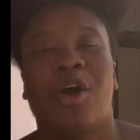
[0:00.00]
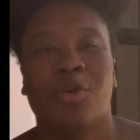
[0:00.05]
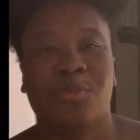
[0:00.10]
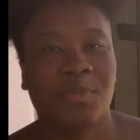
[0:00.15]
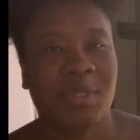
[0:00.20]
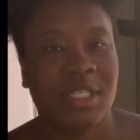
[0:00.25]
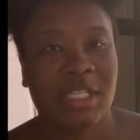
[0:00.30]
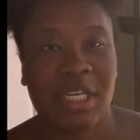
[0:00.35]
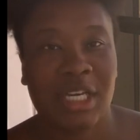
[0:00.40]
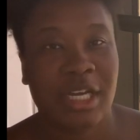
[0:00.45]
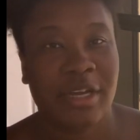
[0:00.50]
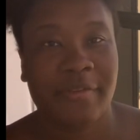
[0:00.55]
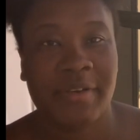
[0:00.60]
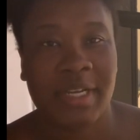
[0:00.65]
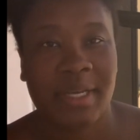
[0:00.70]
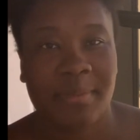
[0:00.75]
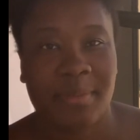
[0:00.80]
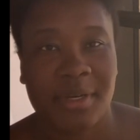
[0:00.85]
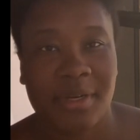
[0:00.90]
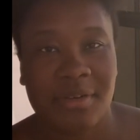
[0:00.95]
home
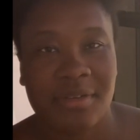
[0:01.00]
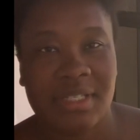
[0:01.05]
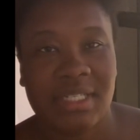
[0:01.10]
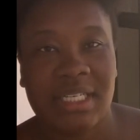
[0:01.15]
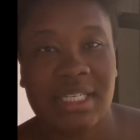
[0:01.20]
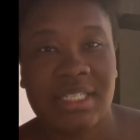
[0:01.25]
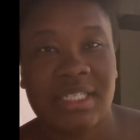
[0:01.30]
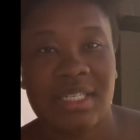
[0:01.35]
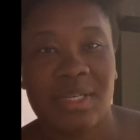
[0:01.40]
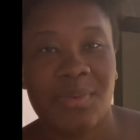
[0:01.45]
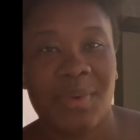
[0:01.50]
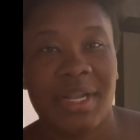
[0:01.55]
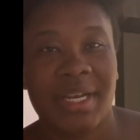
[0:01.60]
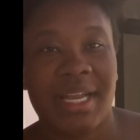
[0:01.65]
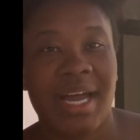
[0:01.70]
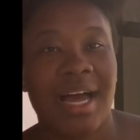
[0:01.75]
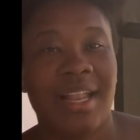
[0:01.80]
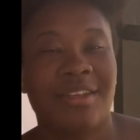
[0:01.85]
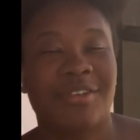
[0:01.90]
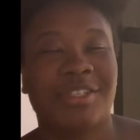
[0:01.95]
security bill,
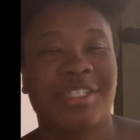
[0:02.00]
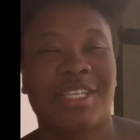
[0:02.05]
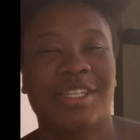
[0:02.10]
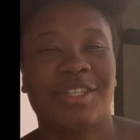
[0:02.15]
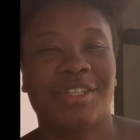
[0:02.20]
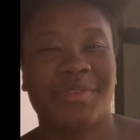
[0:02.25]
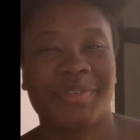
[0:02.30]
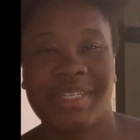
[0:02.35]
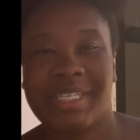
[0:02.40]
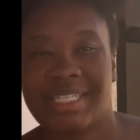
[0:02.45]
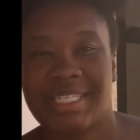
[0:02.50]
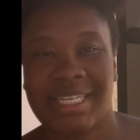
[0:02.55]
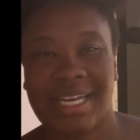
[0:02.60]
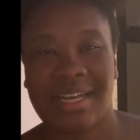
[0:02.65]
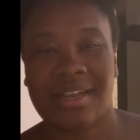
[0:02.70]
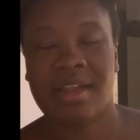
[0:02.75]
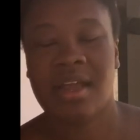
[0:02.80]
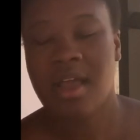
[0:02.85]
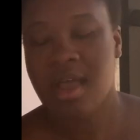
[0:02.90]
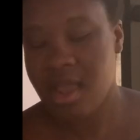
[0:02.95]

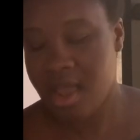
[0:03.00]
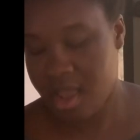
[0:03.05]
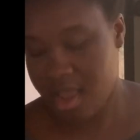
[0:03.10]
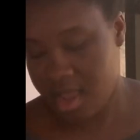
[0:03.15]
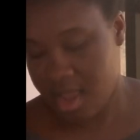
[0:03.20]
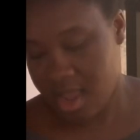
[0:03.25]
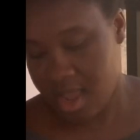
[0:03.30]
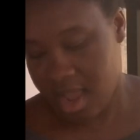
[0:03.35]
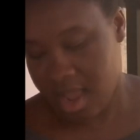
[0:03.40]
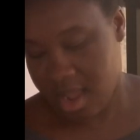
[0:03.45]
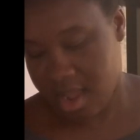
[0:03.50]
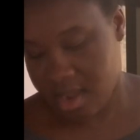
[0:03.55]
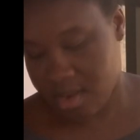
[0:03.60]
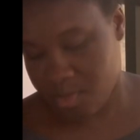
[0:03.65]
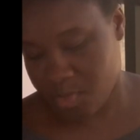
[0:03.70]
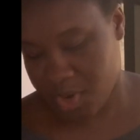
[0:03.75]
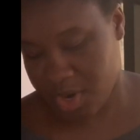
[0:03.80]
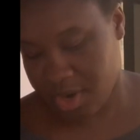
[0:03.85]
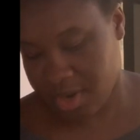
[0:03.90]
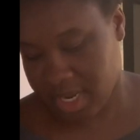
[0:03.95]
$61.03.
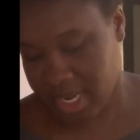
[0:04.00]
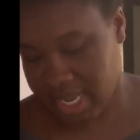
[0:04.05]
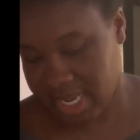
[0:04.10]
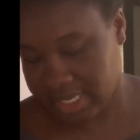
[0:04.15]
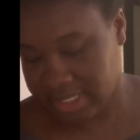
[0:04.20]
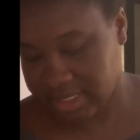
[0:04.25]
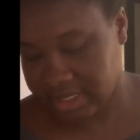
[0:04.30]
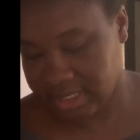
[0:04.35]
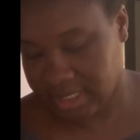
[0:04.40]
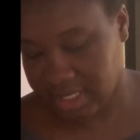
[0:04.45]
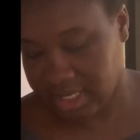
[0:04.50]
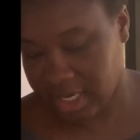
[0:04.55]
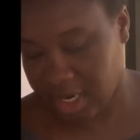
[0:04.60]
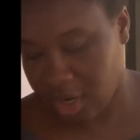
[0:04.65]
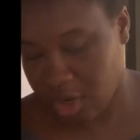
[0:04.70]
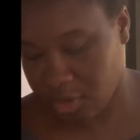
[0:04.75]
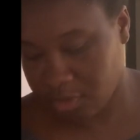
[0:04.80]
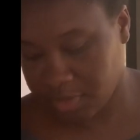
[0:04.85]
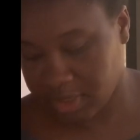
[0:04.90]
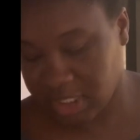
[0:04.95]
We are canceling the
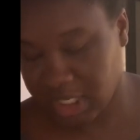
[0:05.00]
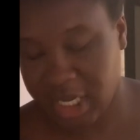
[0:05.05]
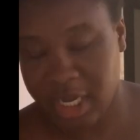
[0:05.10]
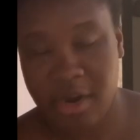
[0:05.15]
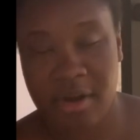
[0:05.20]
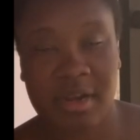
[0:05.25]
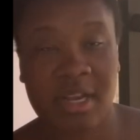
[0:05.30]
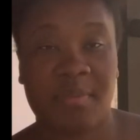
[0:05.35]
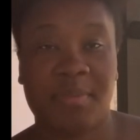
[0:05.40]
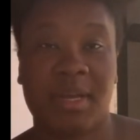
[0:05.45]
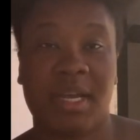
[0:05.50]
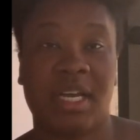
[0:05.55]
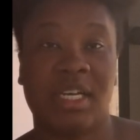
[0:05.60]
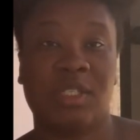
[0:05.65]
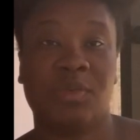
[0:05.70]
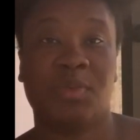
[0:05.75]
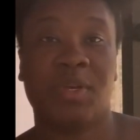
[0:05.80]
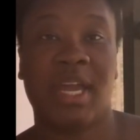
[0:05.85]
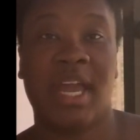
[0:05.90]
home security because